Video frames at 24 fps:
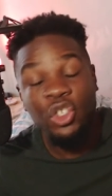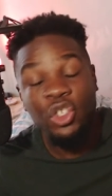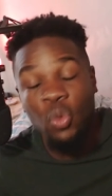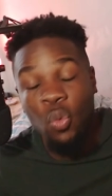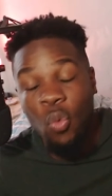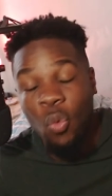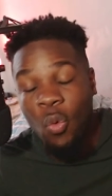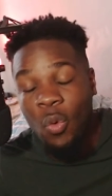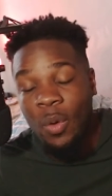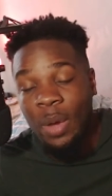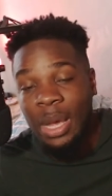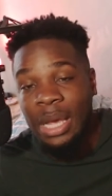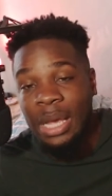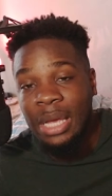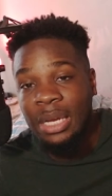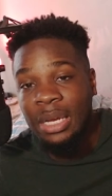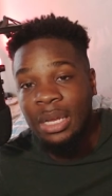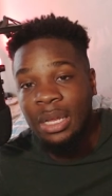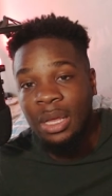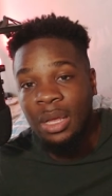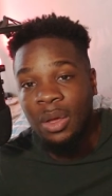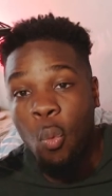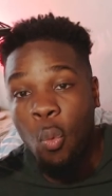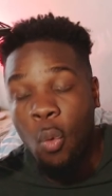
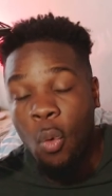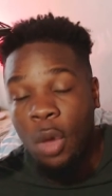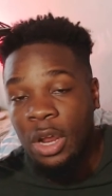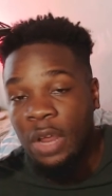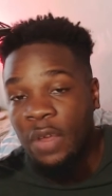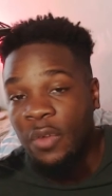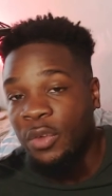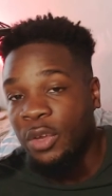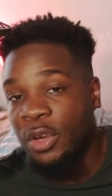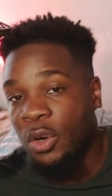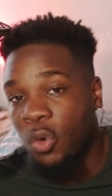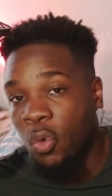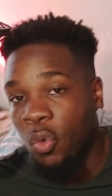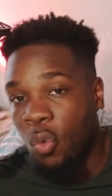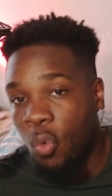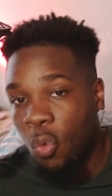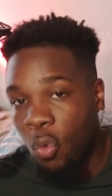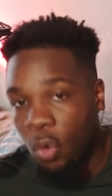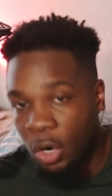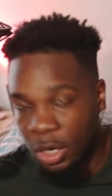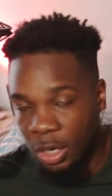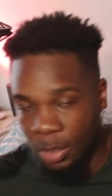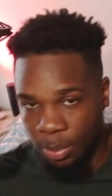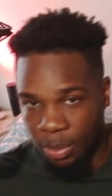join one of your
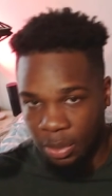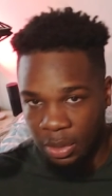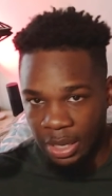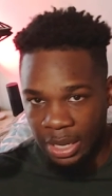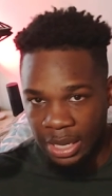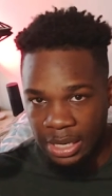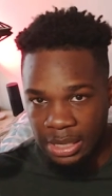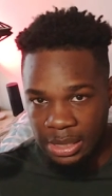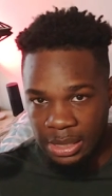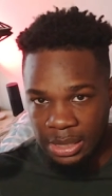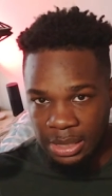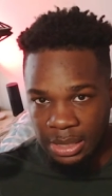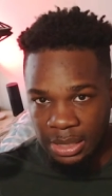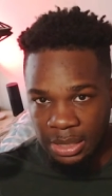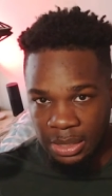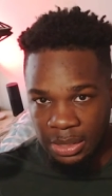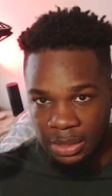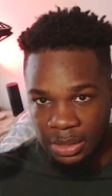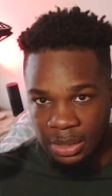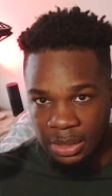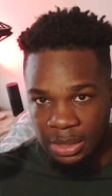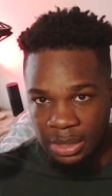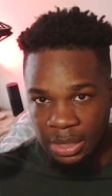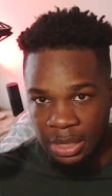
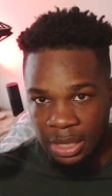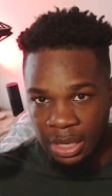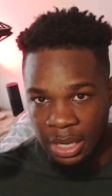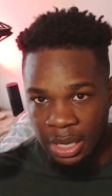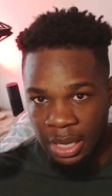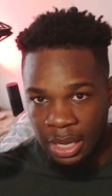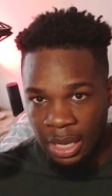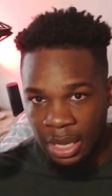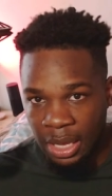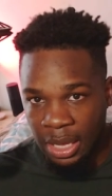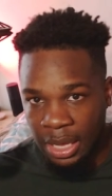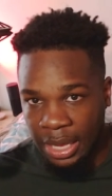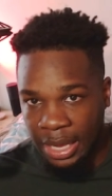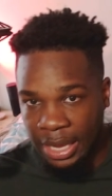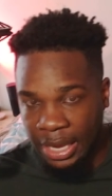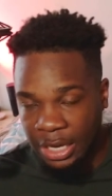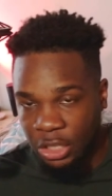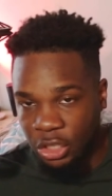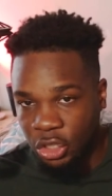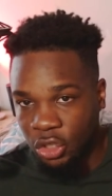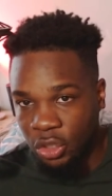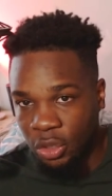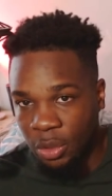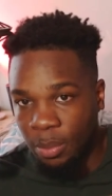workplace's
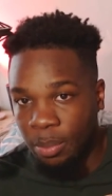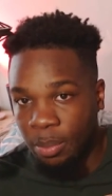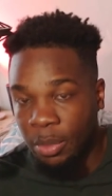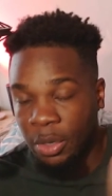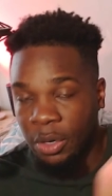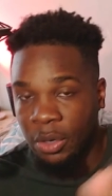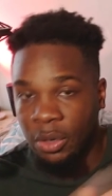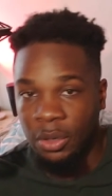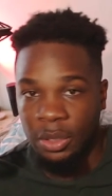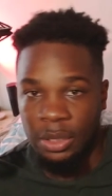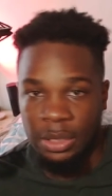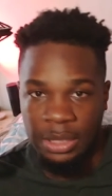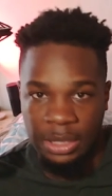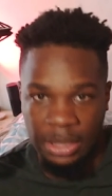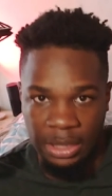intramural